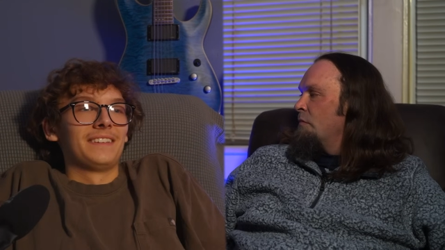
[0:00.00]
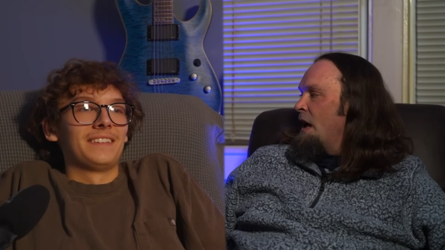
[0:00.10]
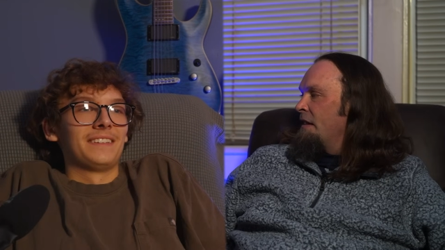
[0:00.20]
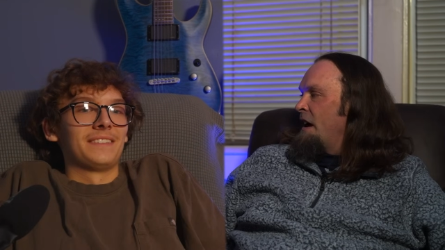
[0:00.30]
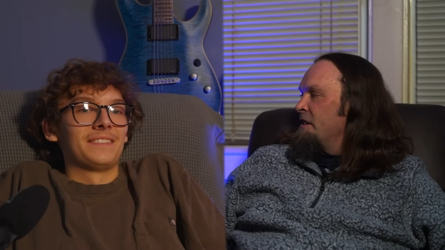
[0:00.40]

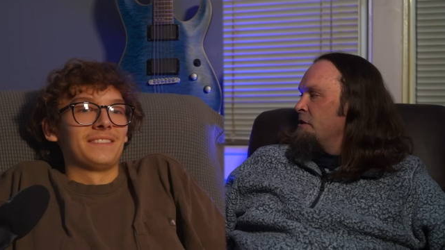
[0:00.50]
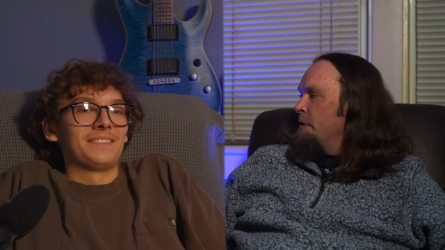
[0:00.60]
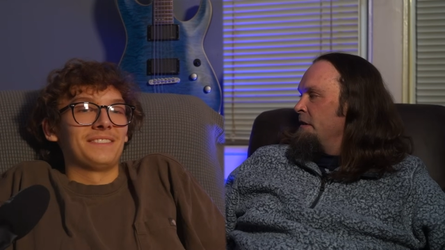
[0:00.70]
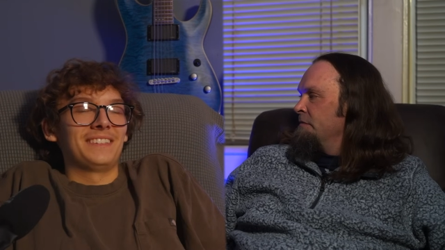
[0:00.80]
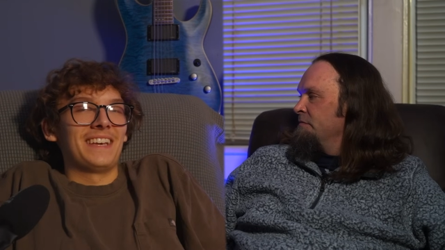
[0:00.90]
Speaker 1: Plot lines,
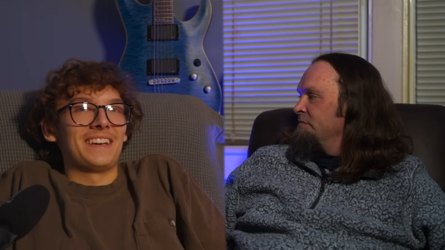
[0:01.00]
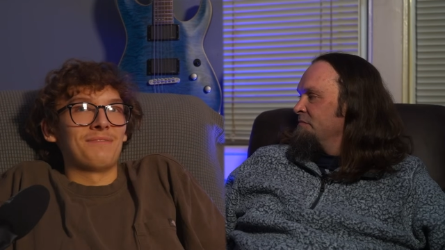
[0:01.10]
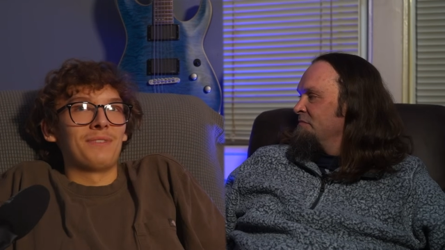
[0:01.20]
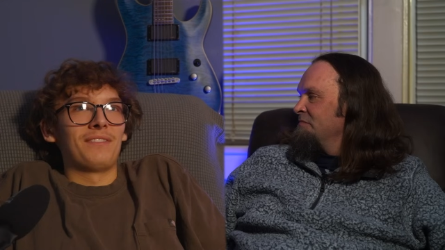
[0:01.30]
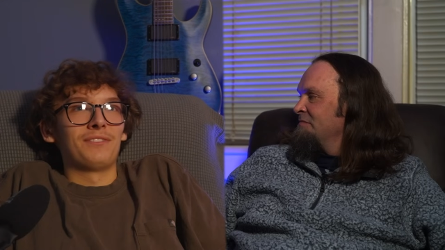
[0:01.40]
you mean?
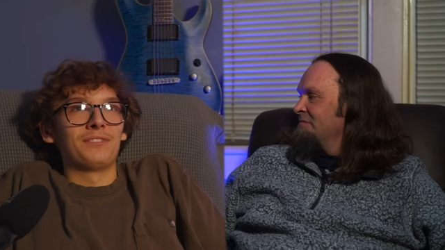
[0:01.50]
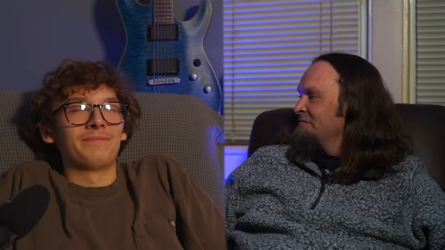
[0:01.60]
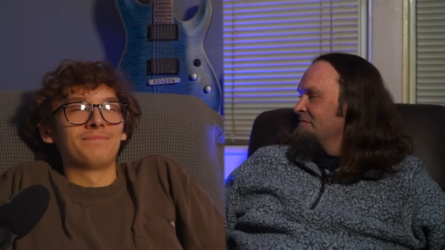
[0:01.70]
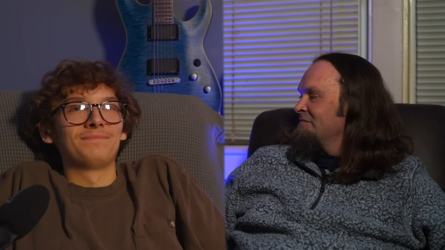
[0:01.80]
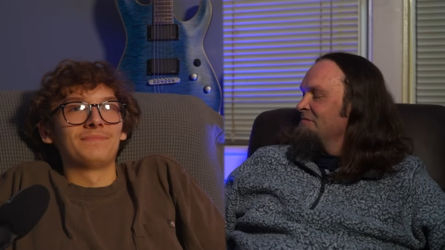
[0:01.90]
Yeah, whatever.
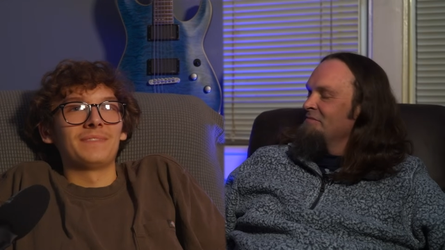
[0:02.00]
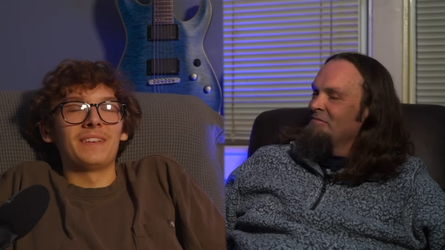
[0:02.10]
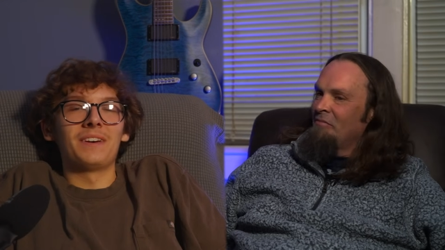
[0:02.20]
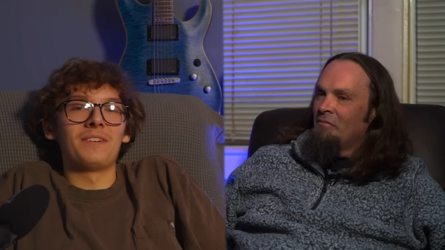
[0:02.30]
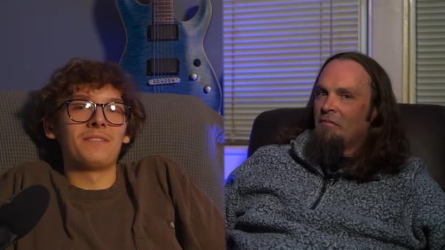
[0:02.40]

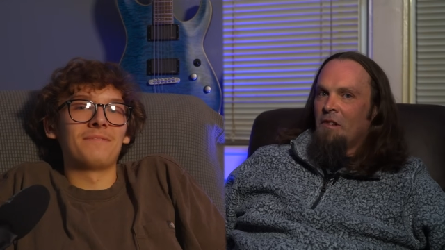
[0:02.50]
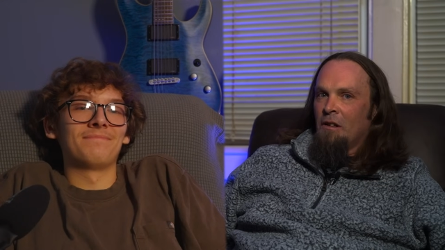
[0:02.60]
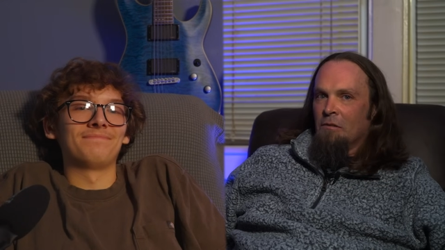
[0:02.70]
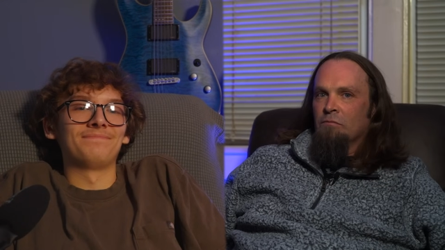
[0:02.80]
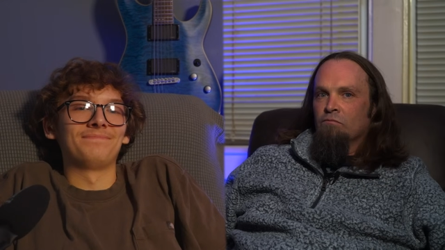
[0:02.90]

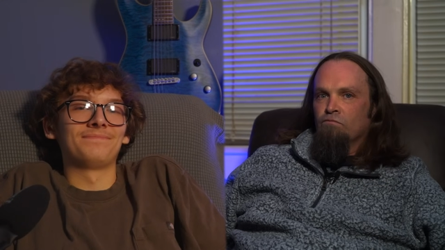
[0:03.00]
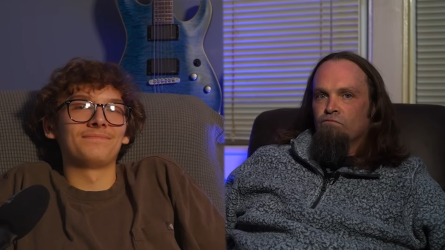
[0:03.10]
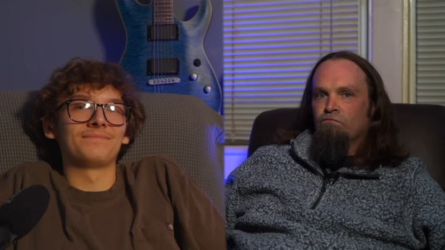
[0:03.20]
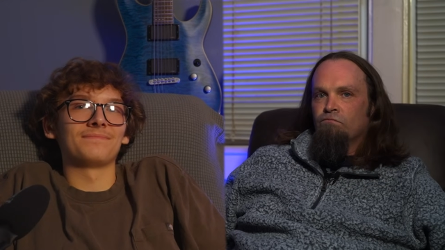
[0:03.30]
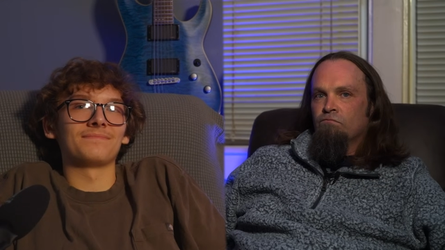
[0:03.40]
Um,
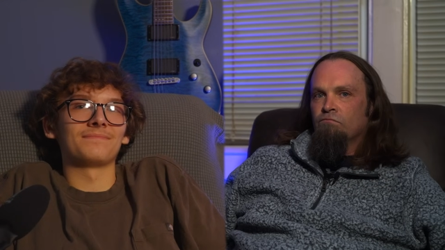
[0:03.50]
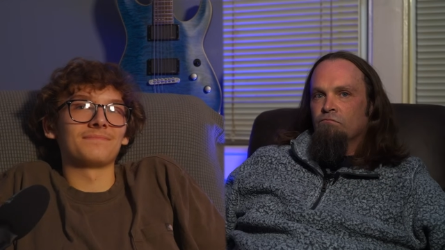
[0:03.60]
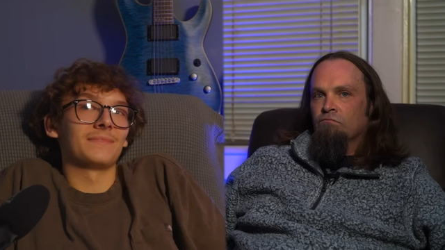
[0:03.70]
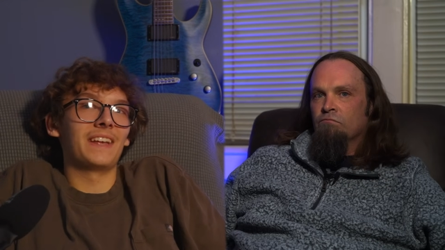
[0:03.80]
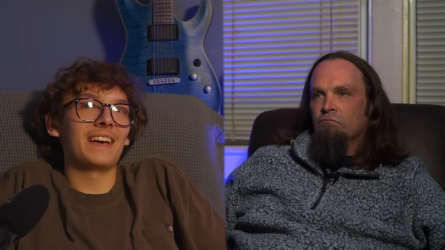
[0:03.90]

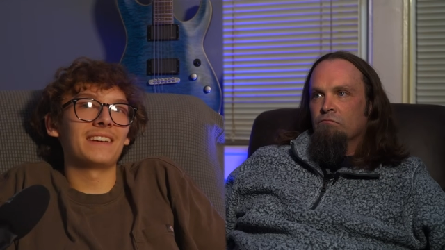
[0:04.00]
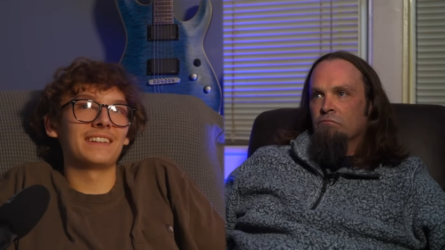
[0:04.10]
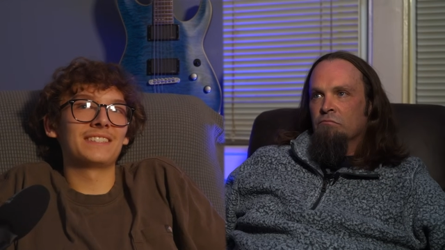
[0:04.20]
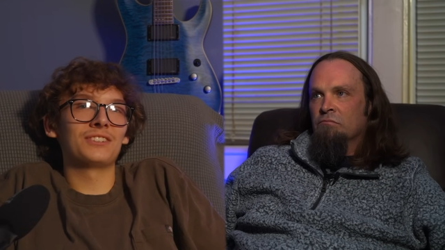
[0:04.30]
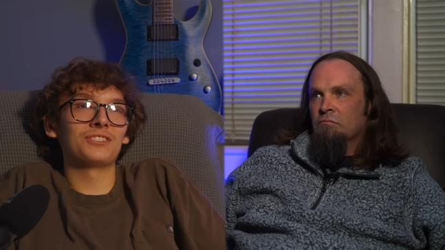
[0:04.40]
yeah,
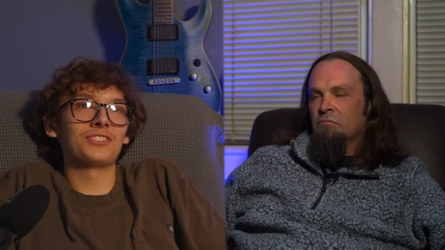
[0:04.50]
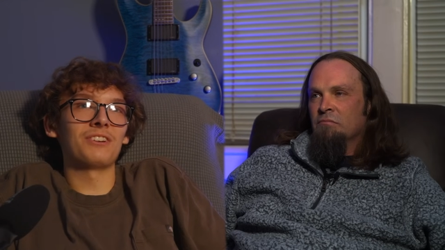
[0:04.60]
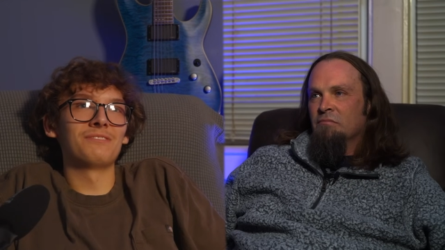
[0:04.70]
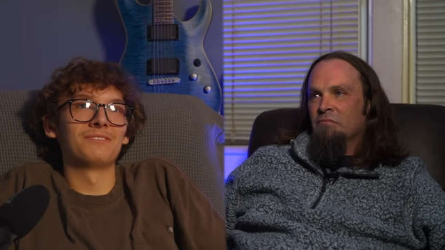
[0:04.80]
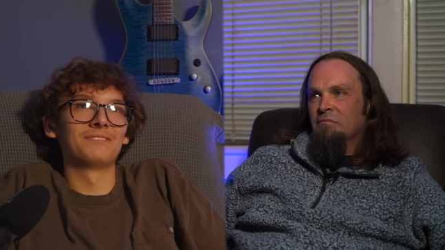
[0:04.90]
it's a good
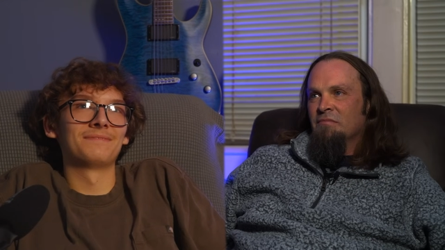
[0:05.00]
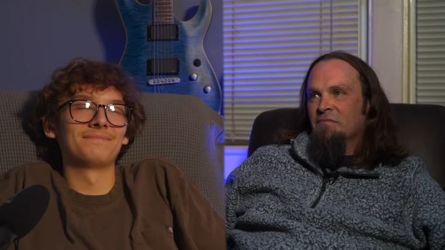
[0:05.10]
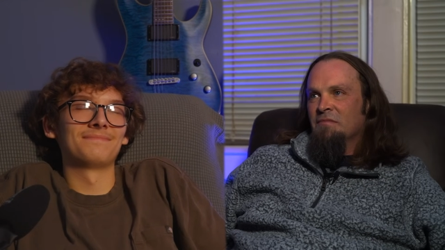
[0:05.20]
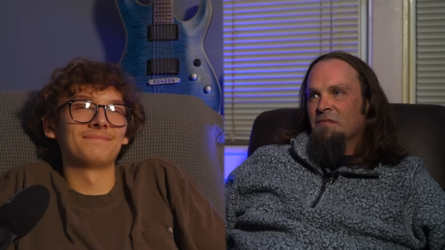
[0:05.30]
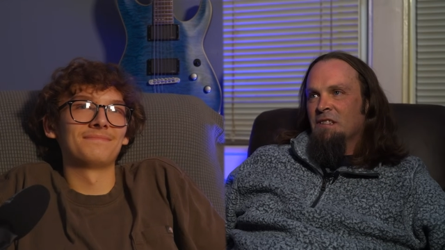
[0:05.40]
show.
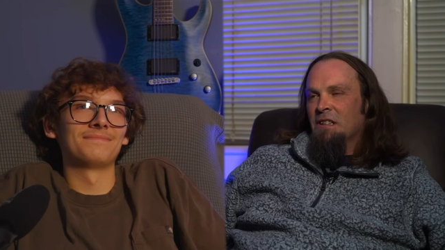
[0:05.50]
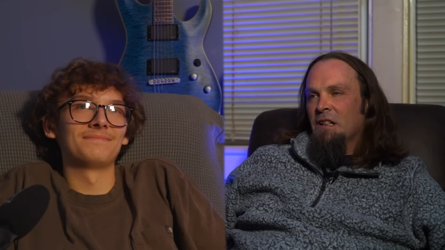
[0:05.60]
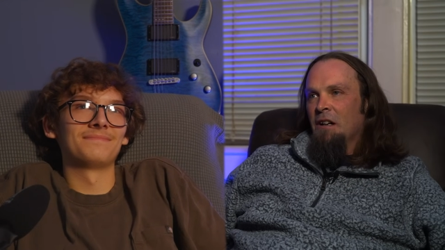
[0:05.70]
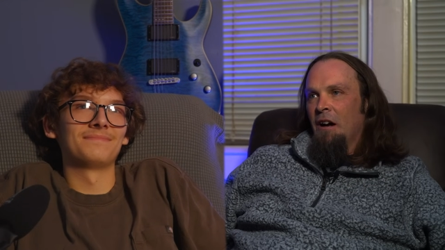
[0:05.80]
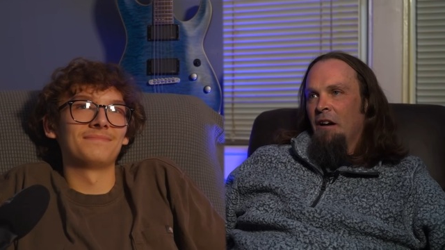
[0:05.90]

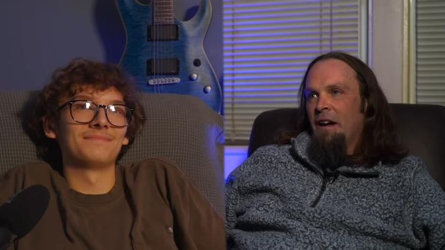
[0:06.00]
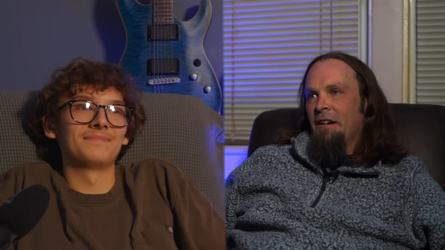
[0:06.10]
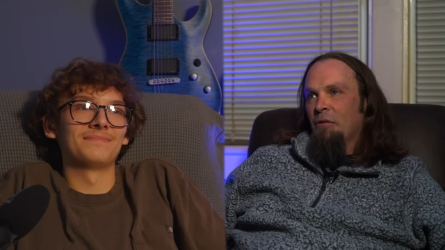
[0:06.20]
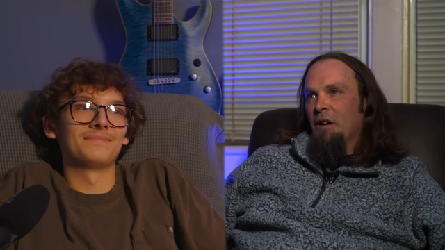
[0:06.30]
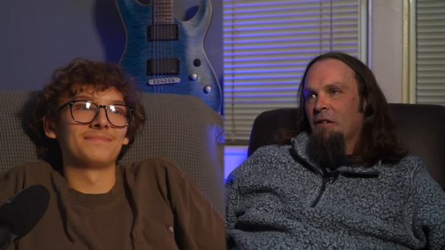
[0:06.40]
Speaker 2: All
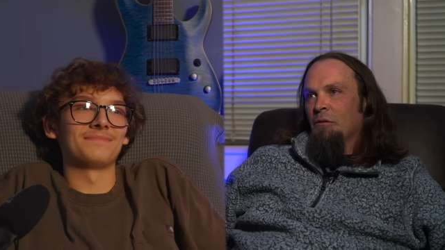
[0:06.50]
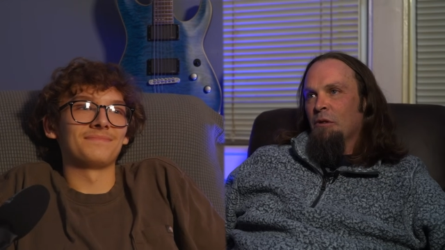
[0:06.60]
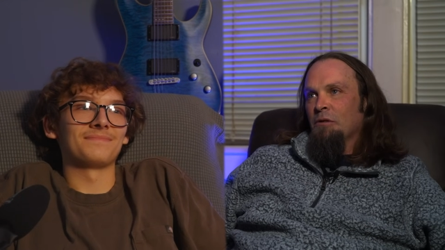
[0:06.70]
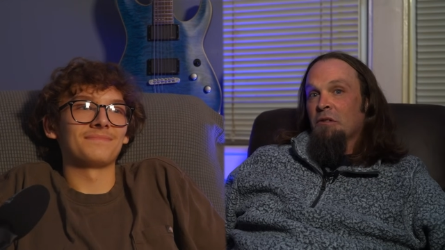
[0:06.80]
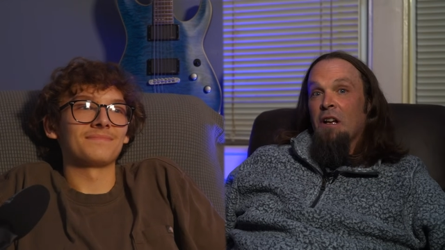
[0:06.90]
right, well,
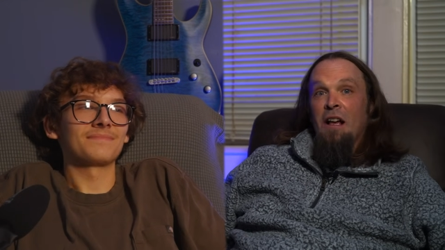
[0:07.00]
we'll